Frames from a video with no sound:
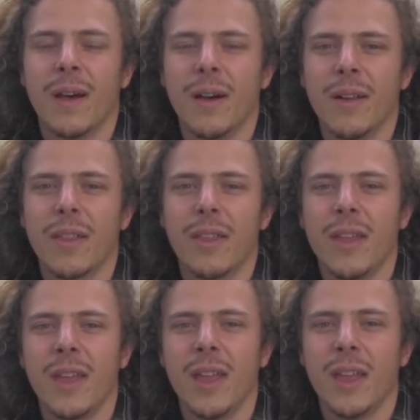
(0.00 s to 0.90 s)

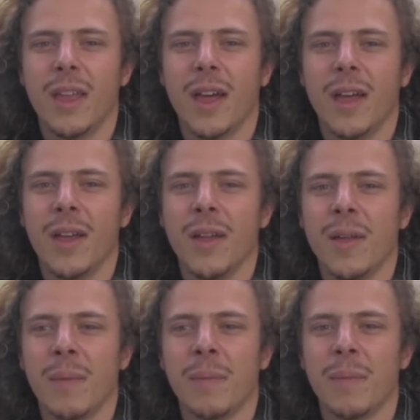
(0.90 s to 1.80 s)
Honestly,
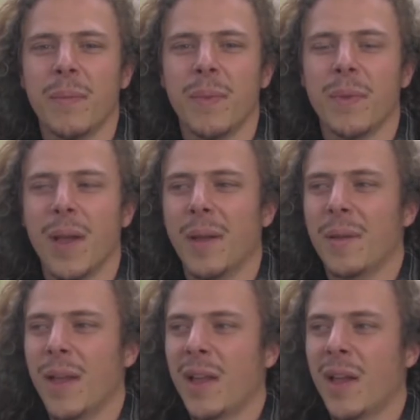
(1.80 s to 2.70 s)
I,
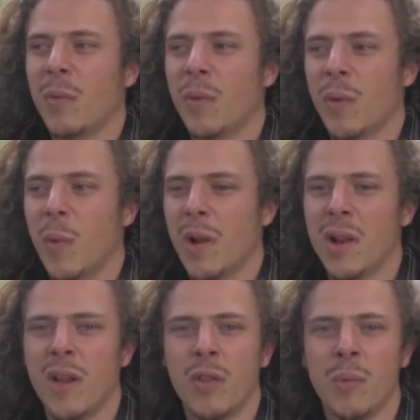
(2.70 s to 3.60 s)
I like I wanted
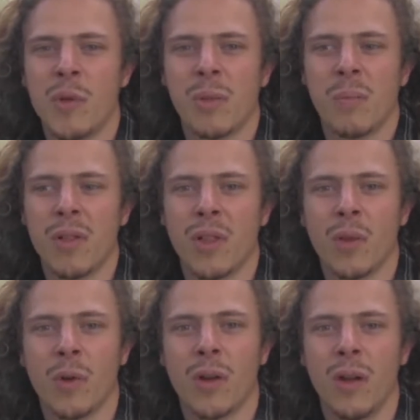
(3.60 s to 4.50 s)
another music project
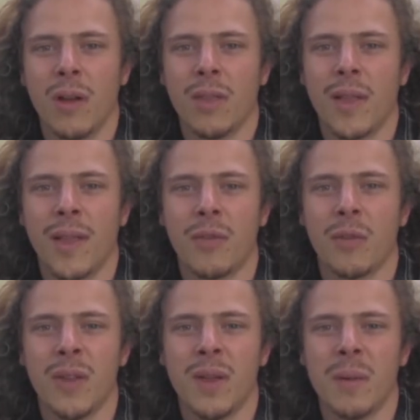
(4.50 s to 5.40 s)
to work on because like after
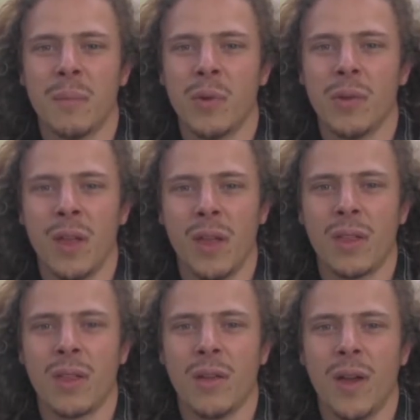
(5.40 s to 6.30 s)
leaving
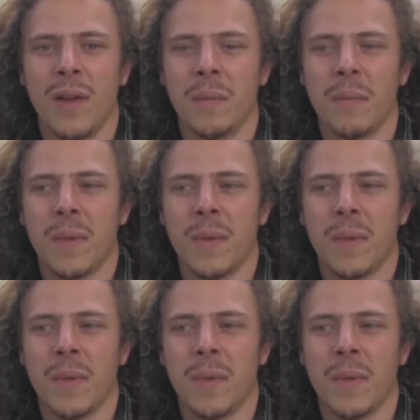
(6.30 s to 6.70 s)
bootlegs, you know, I,